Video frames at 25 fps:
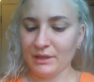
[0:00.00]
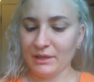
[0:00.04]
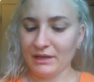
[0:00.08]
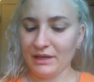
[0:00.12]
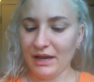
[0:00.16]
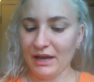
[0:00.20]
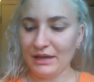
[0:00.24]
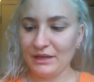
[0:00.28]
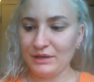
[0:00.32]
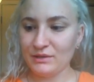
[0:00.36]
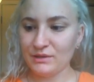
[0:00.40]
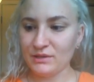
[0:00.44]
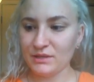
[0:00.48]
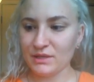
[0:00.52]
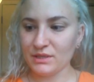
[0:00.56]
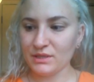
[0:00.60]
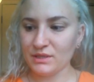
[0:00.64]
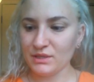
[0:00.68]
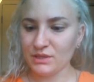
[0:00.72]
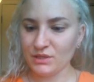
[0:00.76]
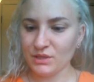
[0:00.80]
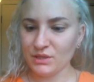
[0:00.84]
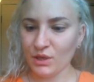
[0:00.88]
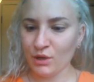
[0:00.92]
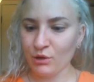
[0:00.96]
I use this
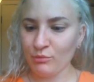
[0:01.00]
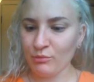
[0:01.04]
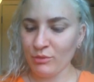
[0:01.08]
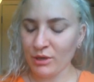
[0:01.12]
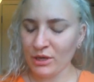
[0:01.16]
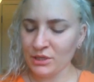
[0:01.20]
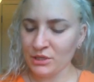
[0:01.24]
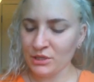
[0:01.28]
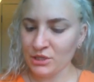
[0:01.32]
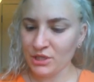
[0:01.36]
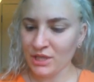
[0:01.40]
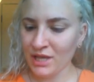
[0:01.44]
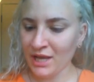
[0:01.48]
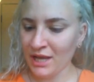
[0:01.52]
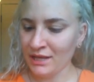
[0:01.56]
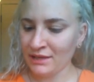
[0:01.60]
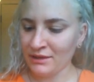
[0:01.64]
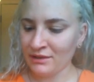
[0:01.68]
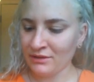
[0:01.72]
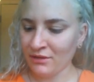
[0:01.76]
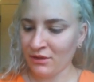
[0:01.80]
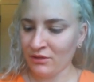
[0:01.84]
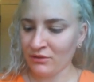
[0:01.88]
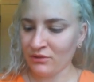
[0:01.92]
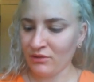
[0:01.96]
so much that
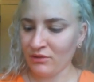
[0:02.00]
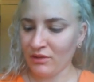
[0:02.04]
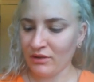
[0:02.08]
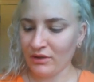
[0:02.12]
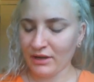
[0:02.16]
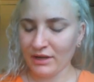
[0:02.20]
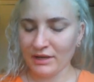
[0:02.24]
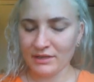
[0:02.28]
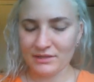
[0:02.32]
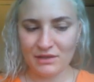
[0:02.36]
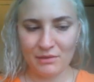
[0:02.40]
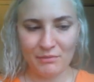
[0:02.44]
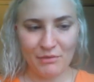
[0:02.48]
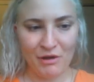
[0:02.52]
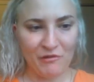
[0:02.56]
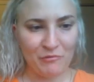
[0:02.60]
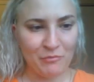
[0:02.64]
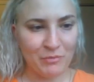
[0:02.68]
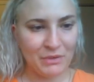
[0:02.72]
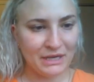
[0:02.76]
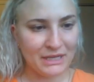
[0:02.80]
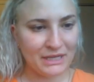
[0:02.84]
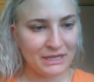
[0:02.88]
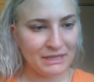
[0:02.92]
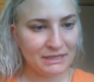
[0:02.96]
all the lettering has come off,
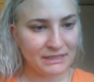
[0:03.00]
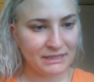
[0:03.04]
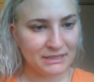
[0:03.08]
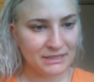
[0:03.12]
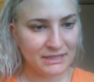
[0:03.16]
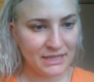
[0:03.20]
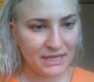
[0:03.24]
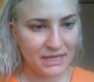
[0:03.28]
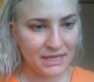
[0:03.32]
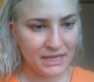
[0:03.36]
but it is